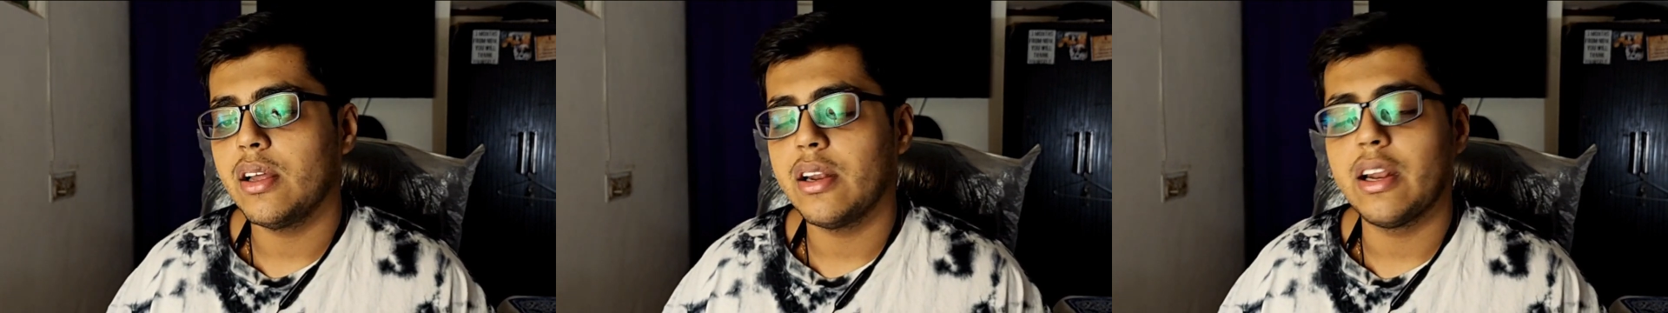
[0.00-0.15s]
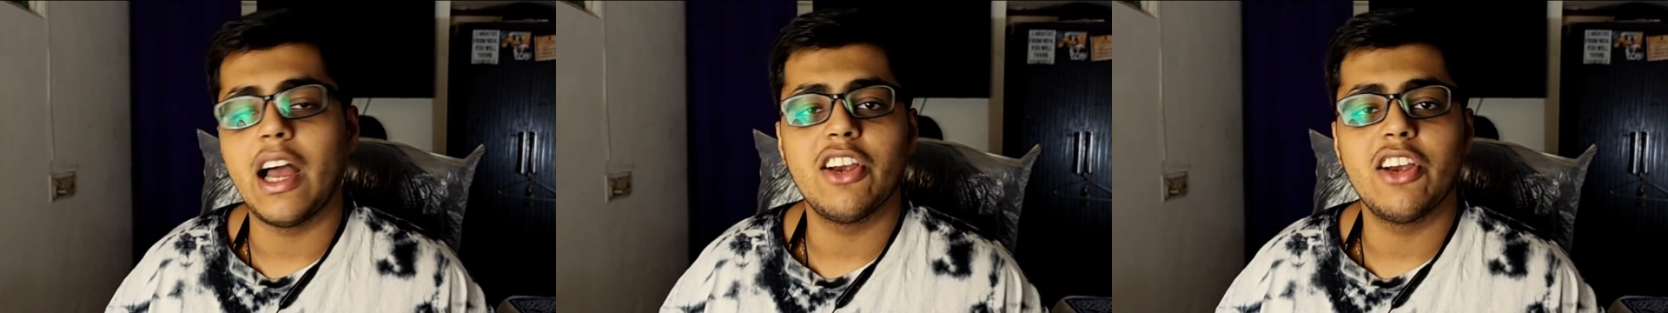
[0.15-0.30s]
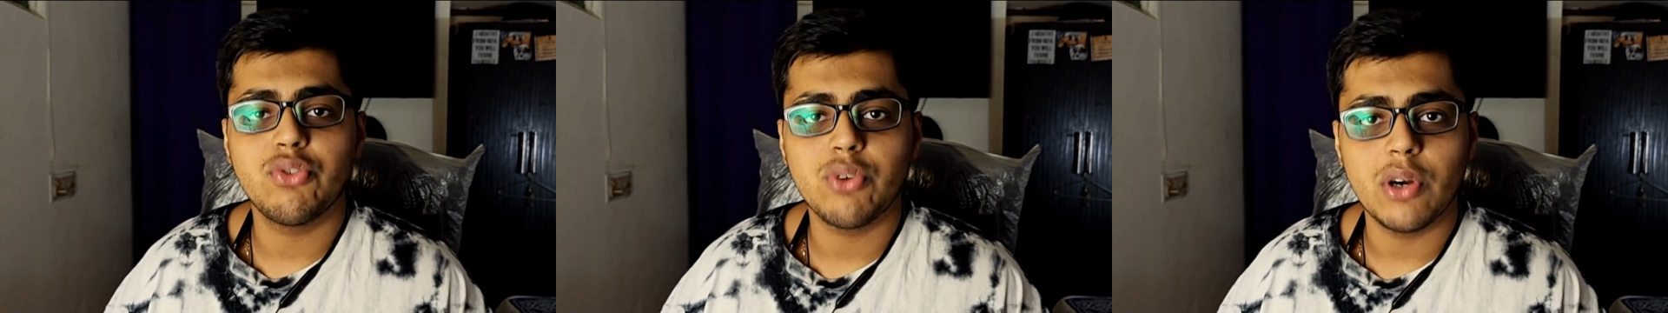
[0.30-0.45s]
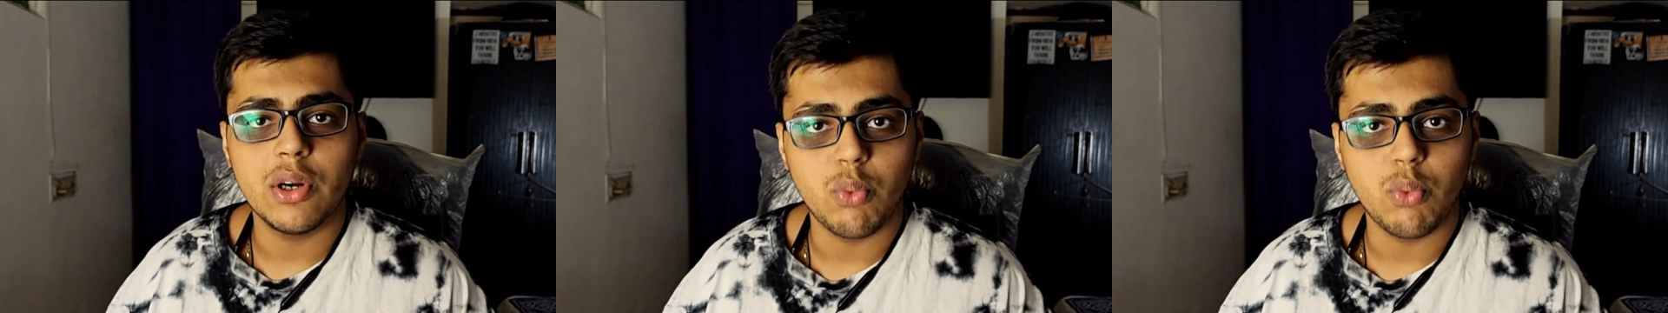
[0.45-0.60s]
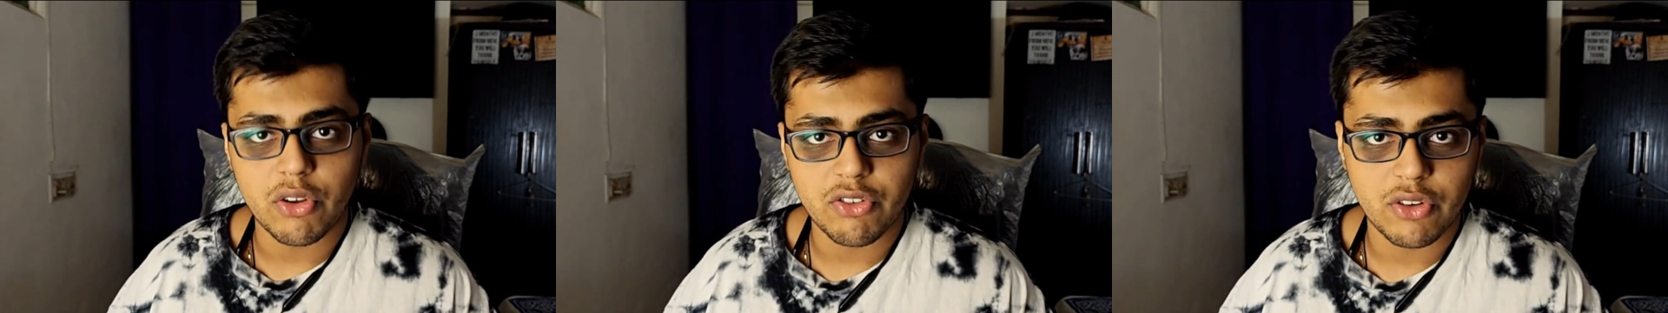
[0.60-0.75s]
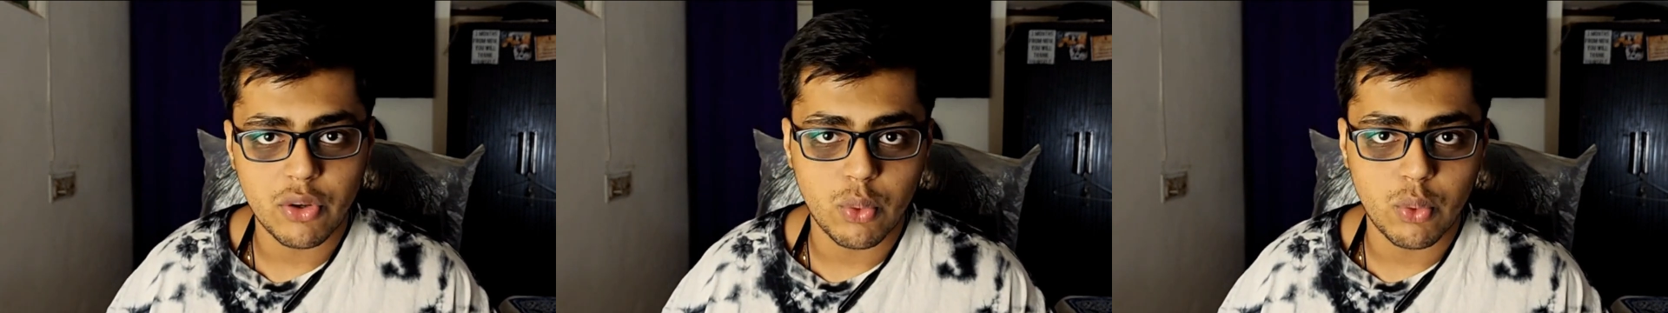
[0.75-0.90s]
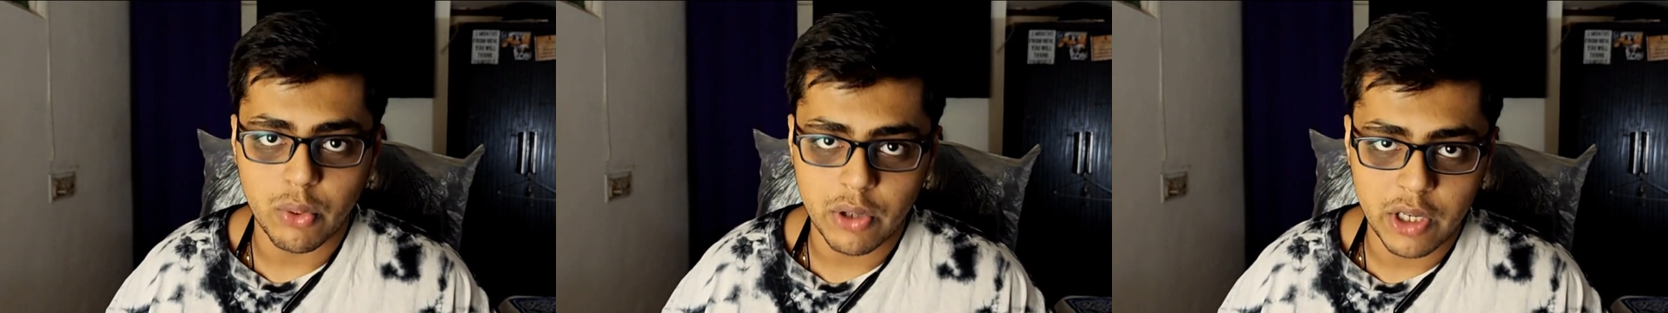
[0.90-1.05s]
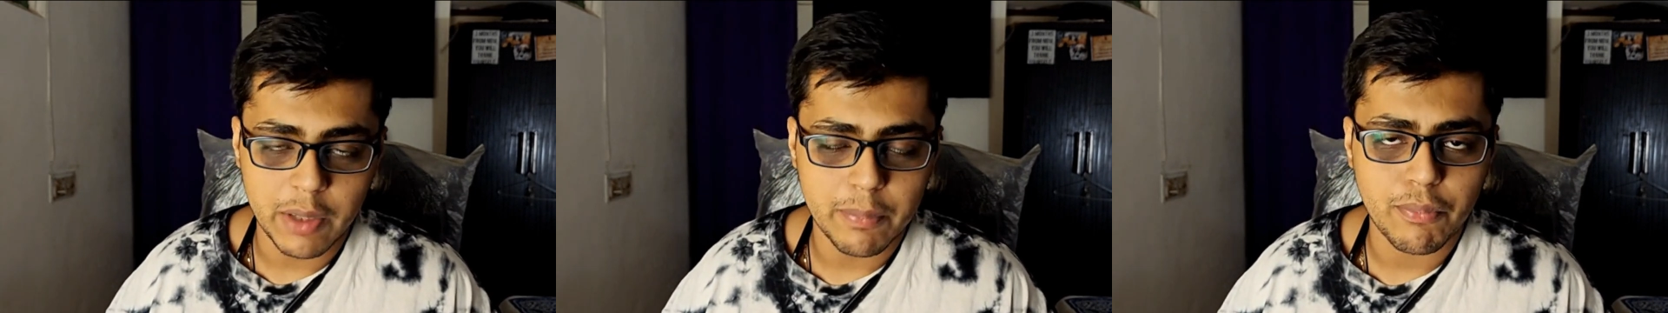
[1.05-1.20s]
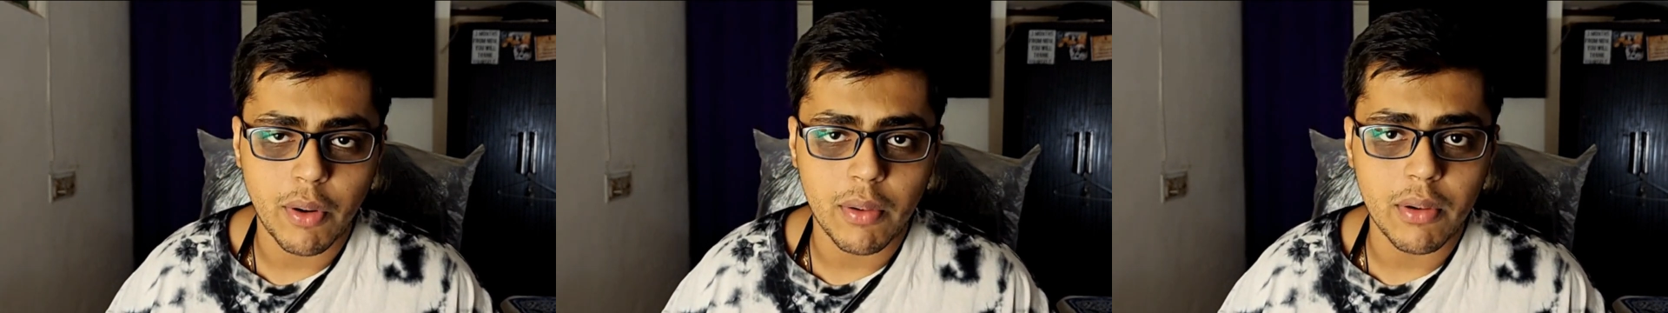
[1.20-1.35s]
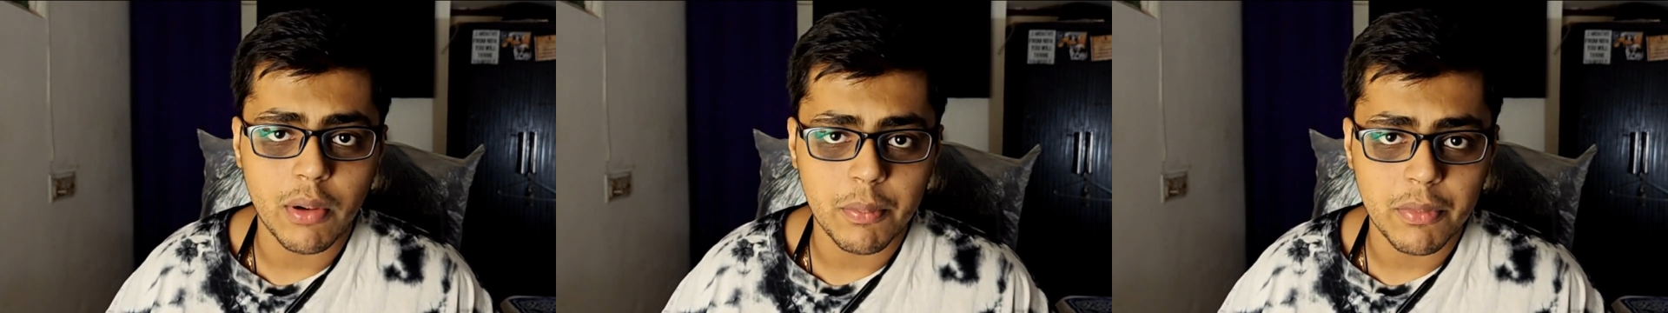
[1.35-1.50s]
Rashford was the only
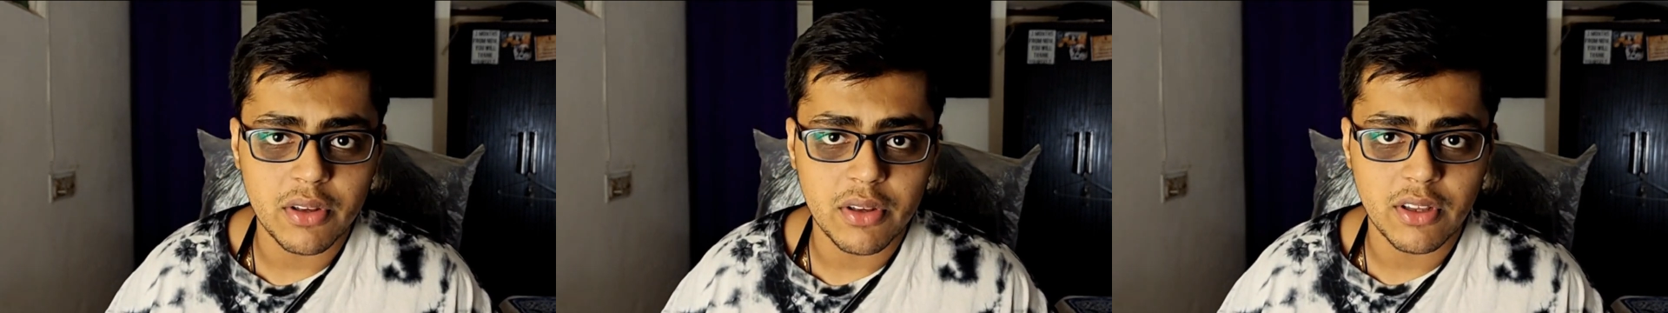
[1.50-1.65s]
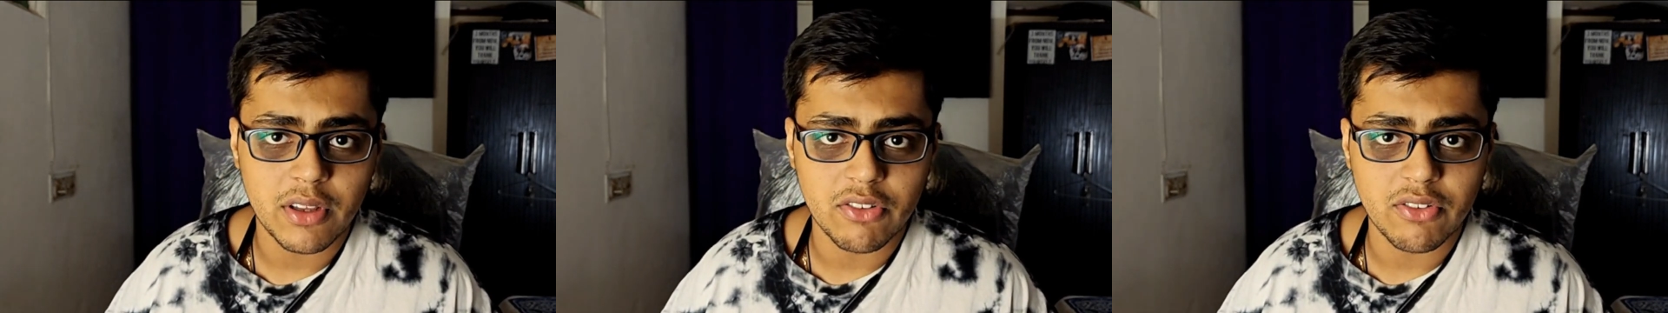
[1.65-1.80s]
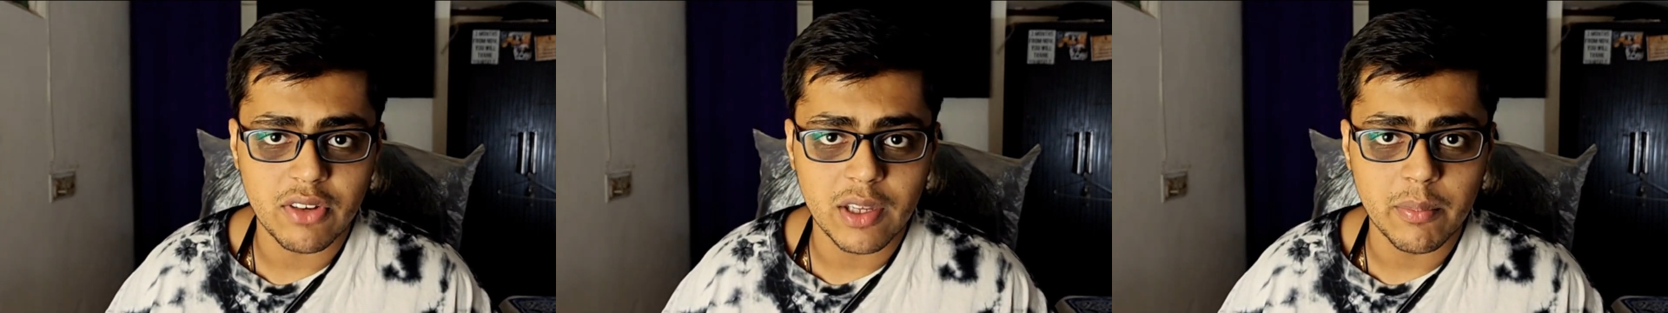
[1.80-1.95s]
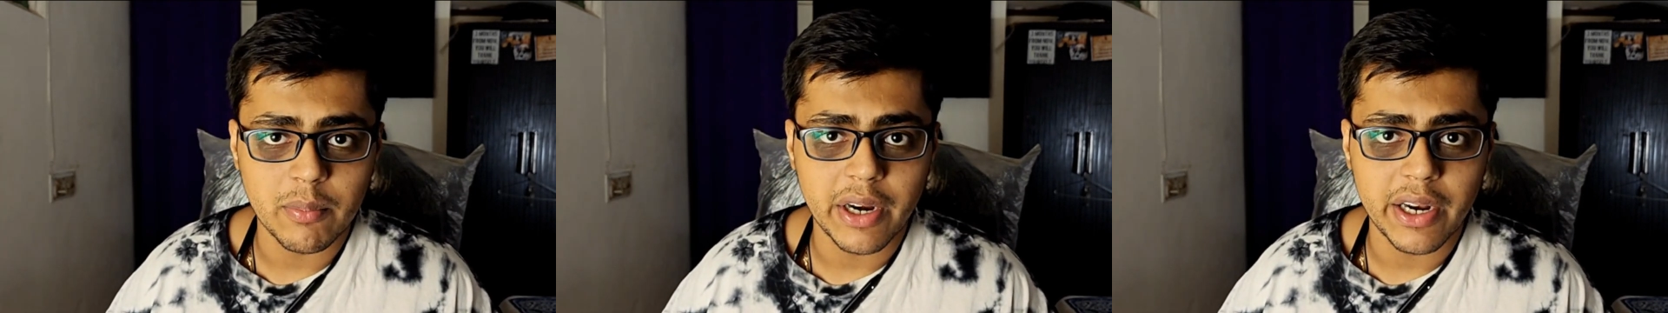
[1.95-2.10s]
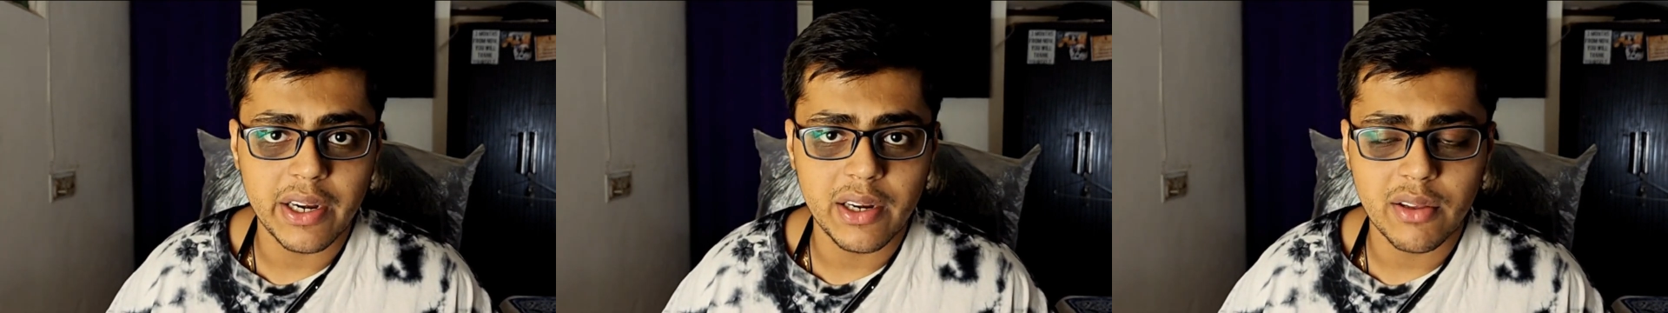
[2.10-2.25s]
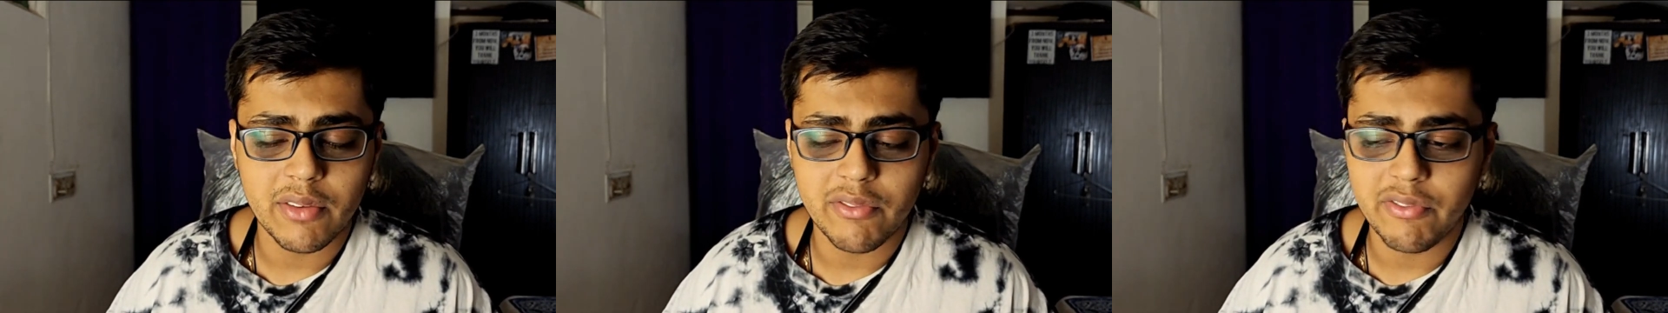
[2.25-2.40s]
problem in this team, right?